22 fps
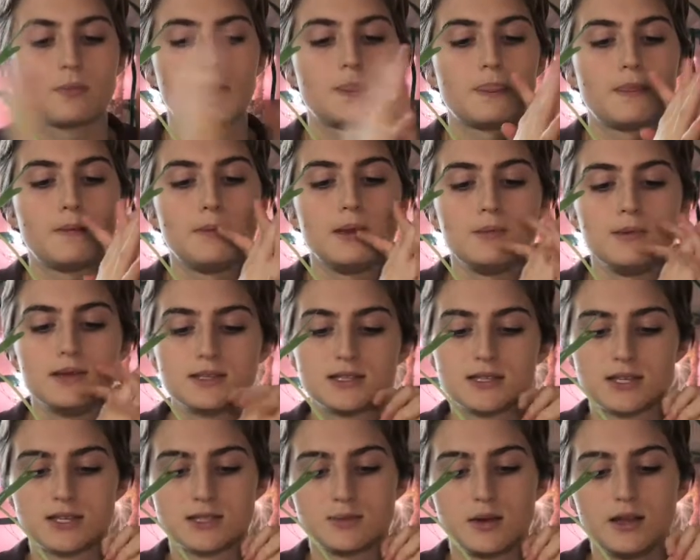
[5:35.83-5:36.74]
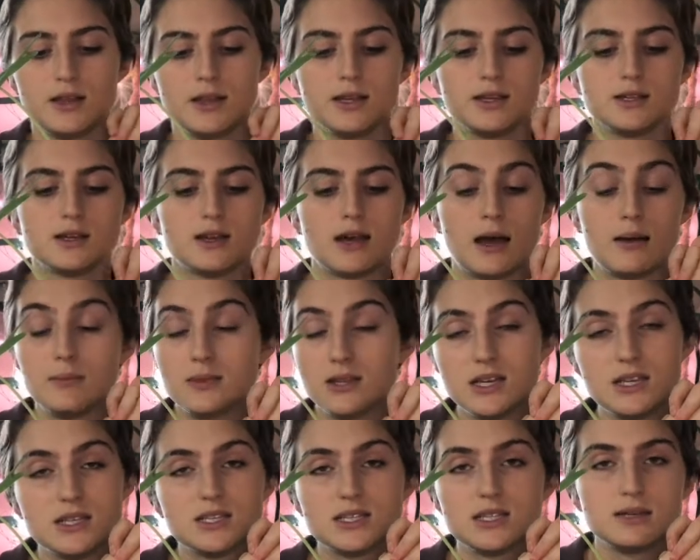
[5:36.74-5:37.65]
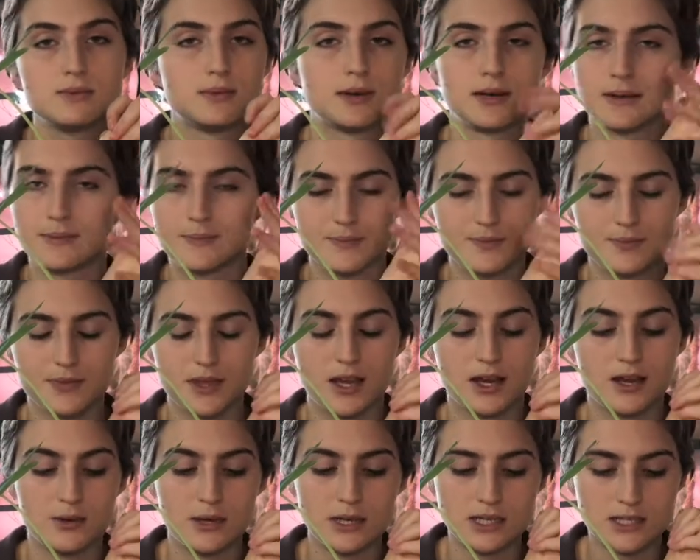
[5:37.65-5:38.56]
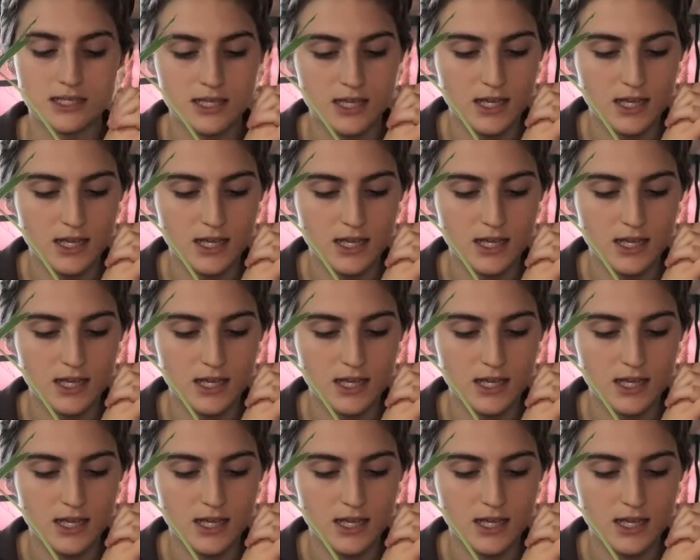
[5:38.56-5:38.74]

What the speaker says: Maybe it's because I'm lazy, but anyways.